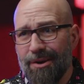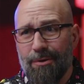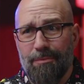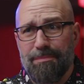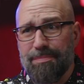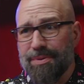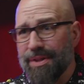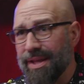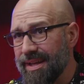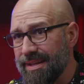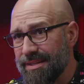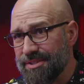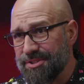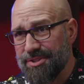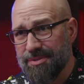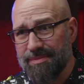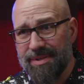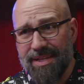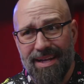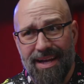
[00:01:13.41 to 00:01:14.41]
I don't play an
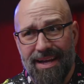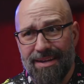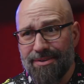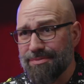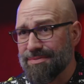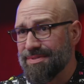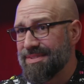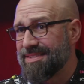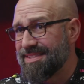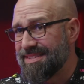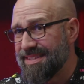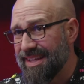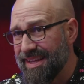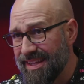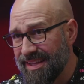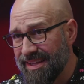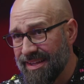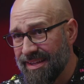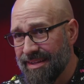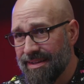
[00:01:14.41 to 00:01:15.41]
instrument. I don't
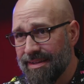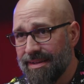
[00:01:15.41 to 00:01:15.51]
sing.